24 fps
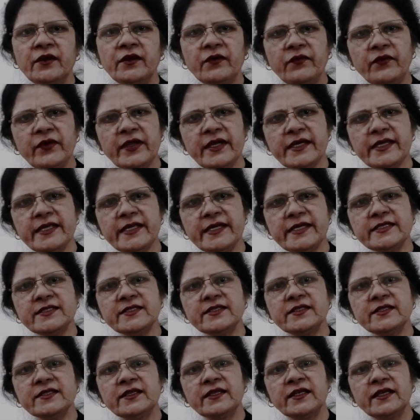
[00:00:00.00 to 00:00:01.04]
whereas
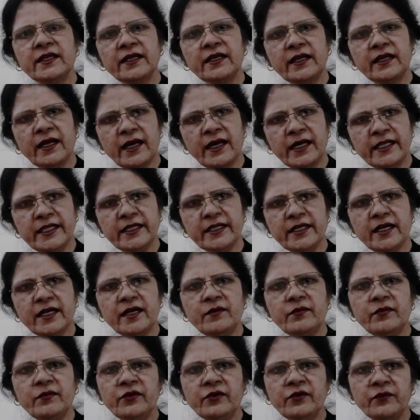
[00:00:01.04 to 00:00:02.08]
Kali
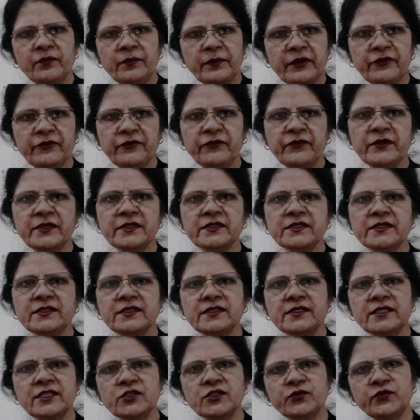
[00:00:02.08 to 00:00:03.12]
Carb prefers
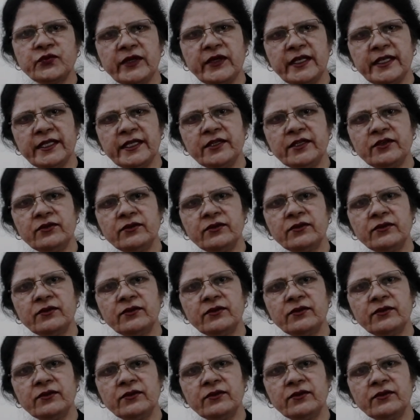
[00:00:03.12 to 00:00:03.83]
the swelling